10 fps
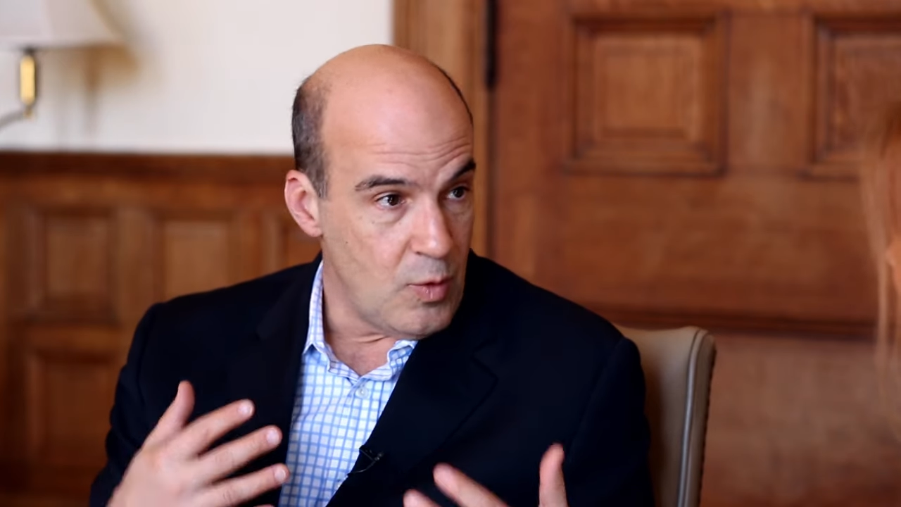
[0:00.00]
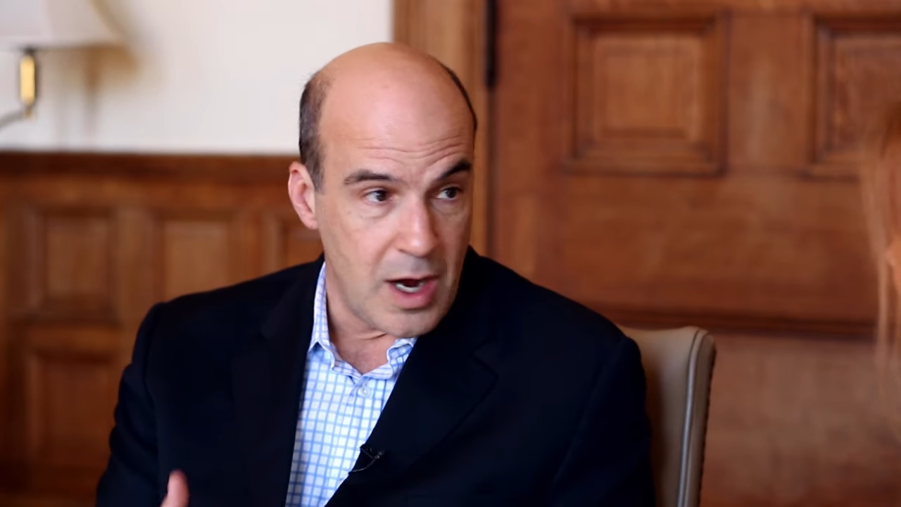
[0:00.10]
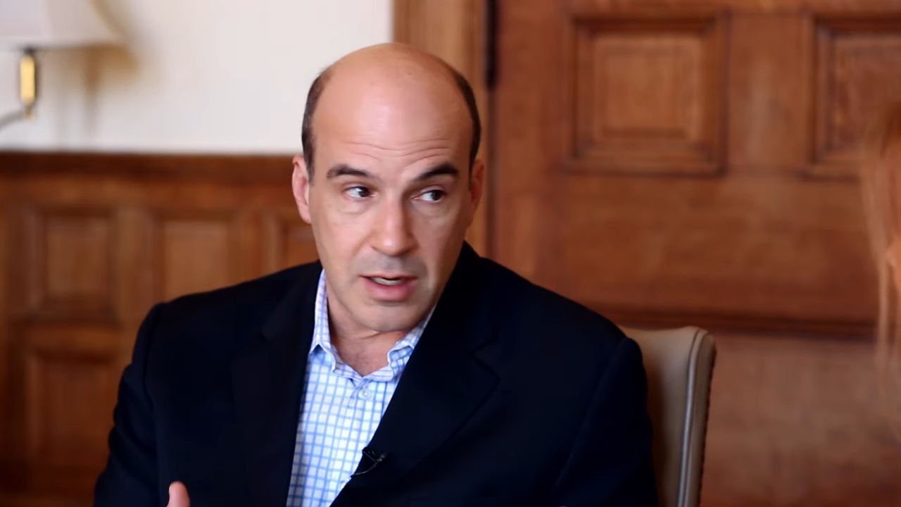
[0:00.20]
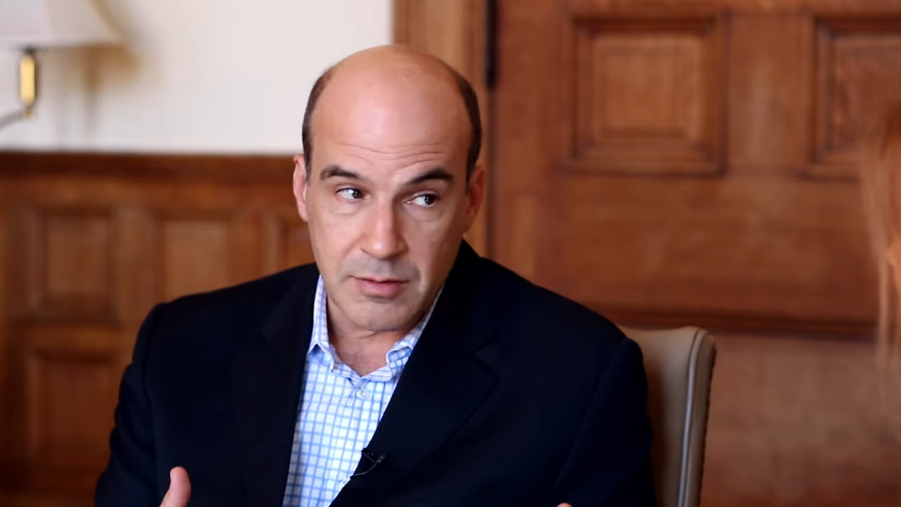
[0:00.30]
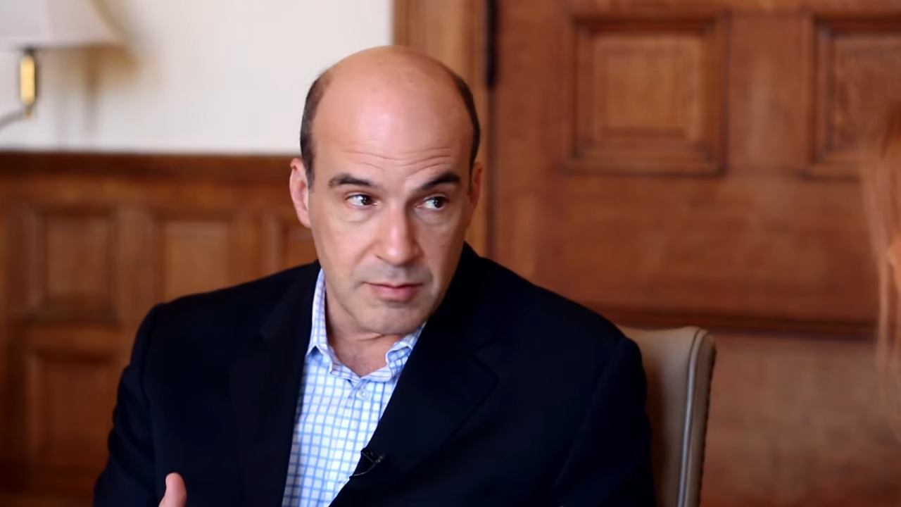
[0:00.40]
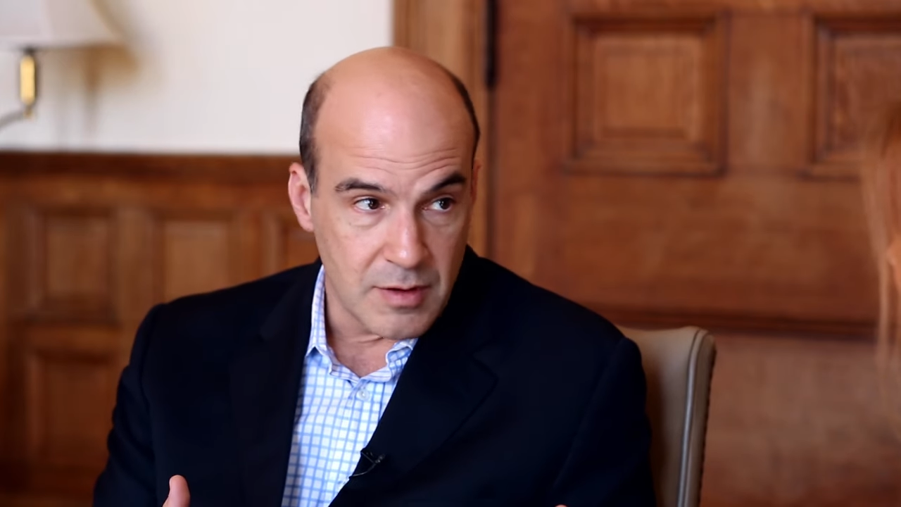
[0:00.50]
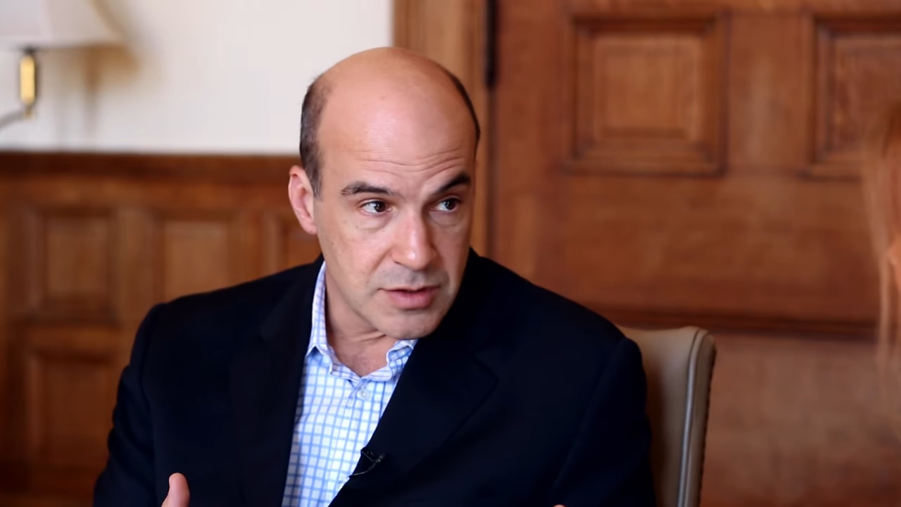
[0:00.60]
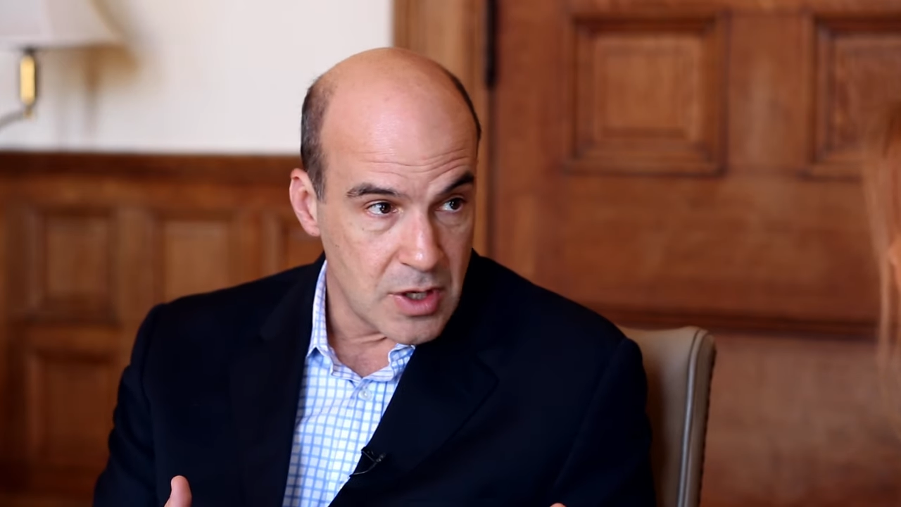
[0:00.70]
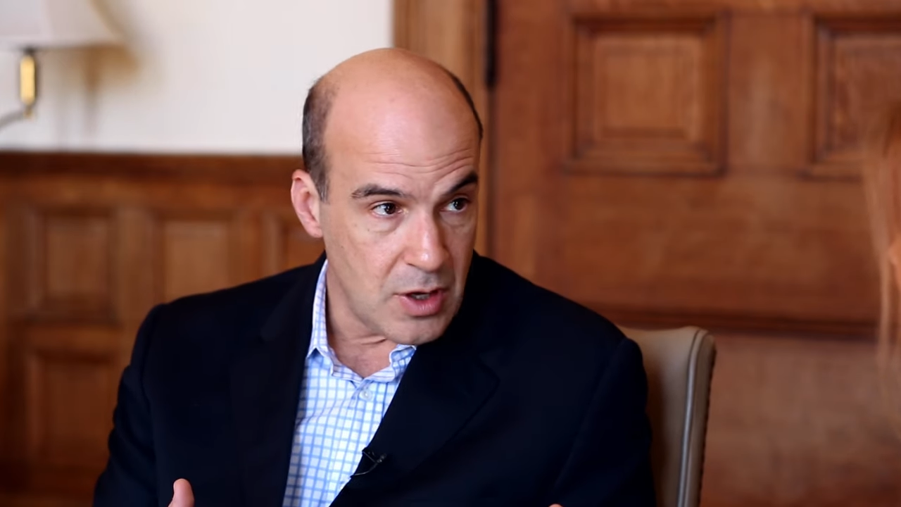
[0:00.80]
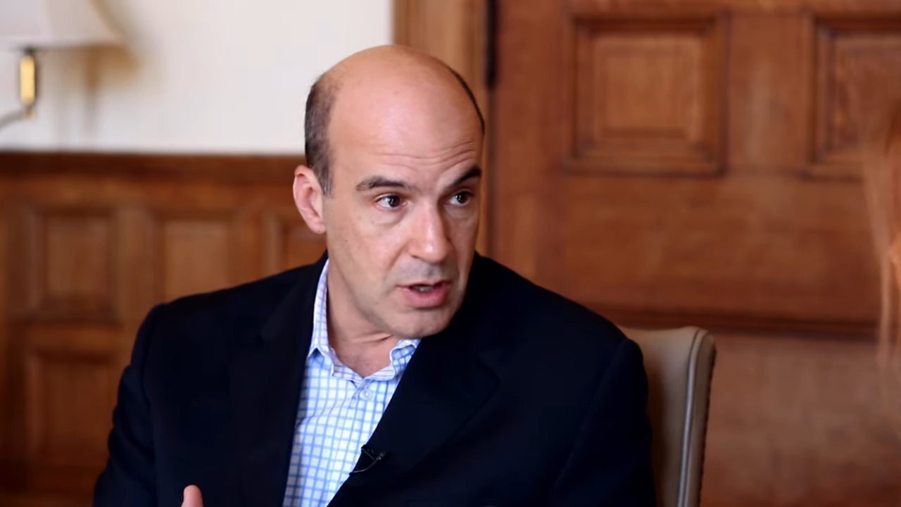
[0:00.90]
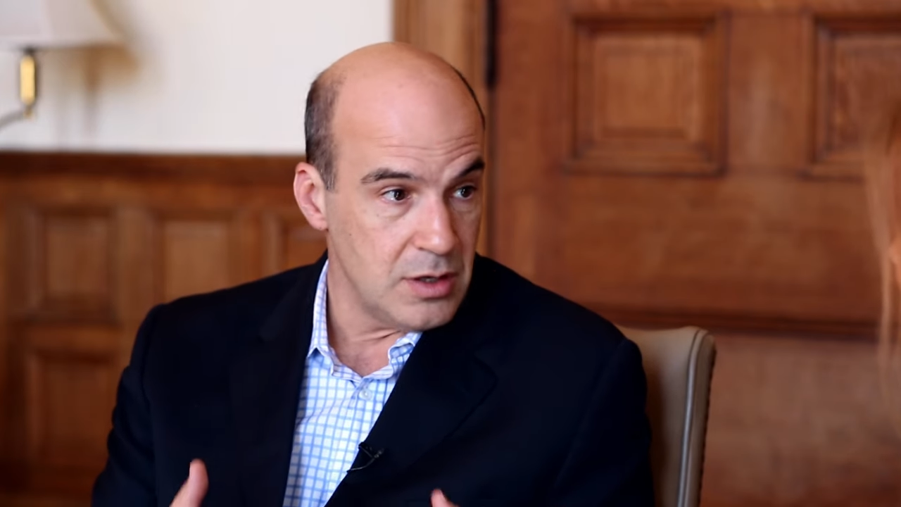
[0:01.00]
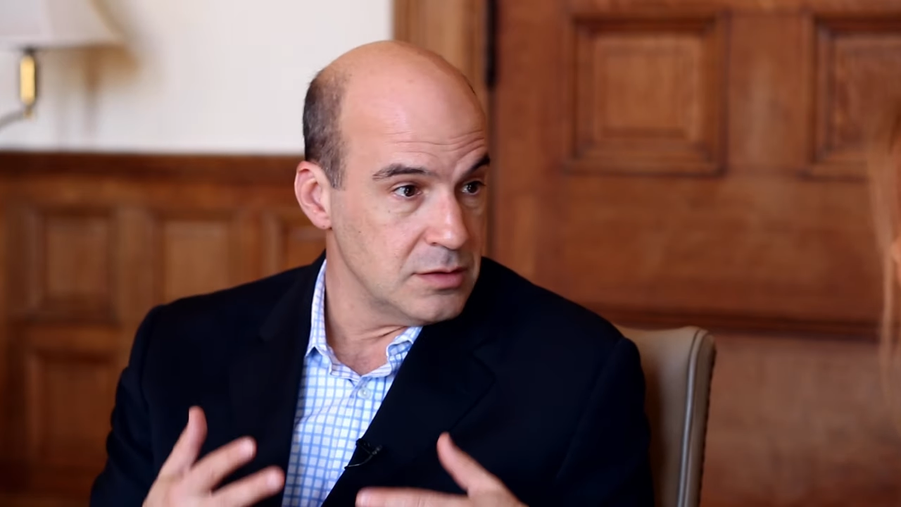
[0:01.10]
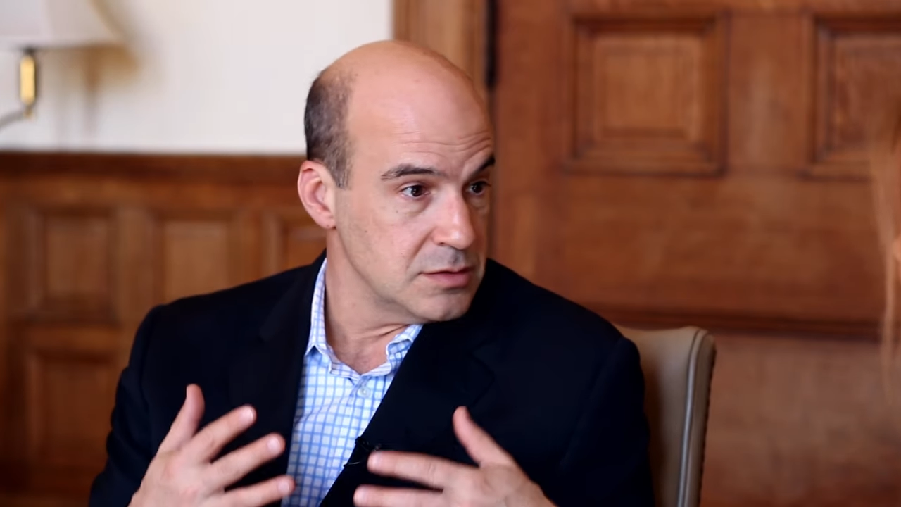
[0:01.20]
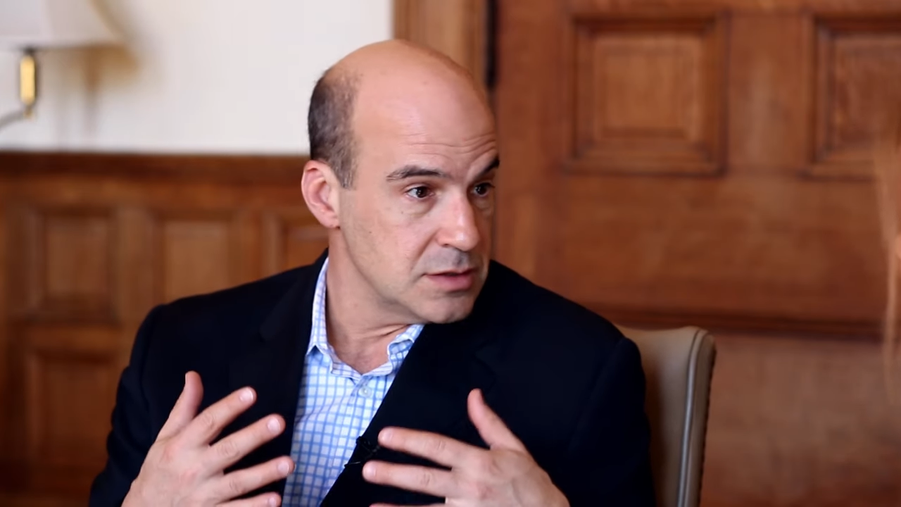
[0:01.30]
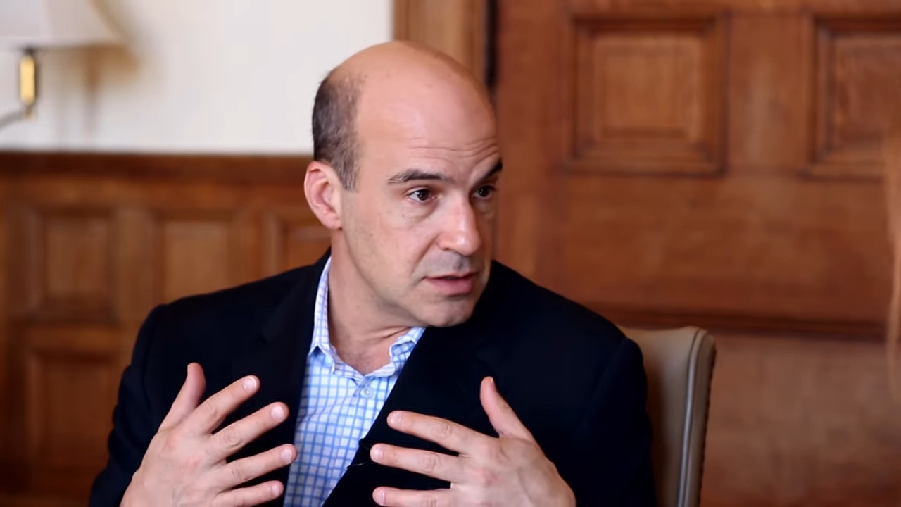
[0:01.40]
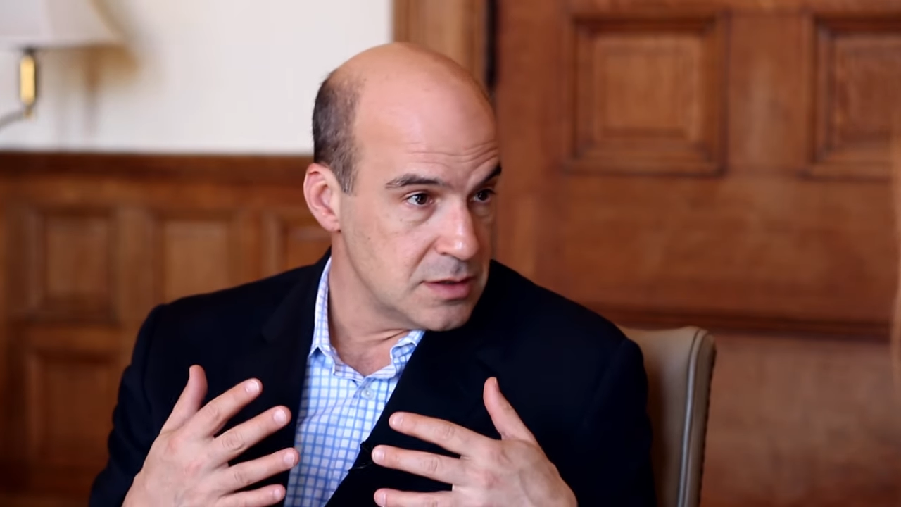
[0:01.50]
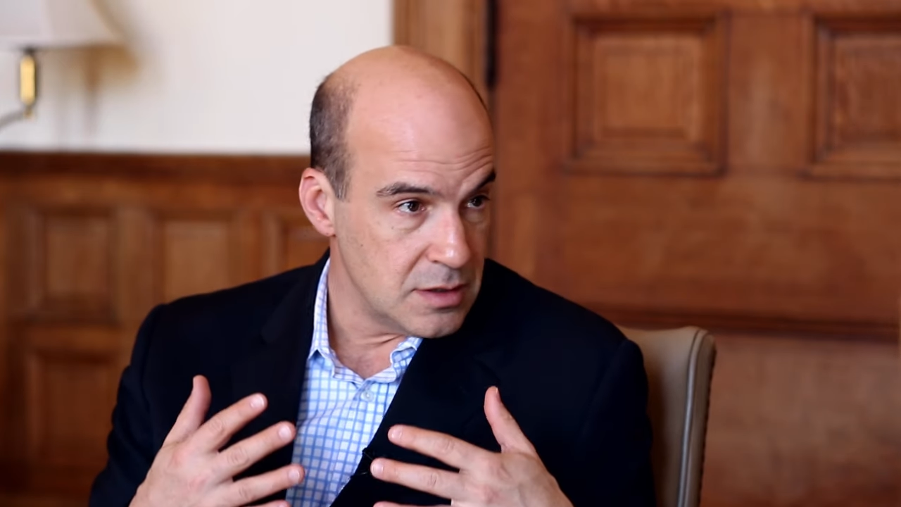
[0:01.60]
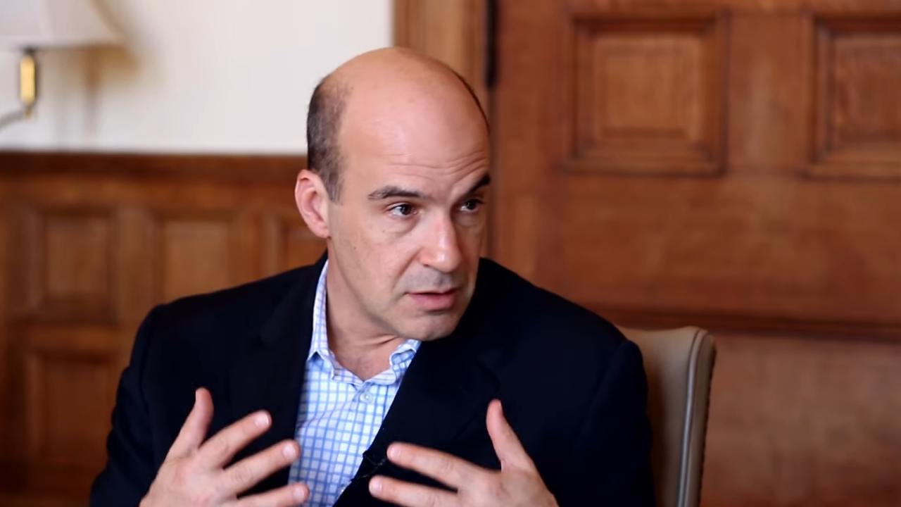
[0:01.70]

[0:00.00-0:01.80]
walked through those halls.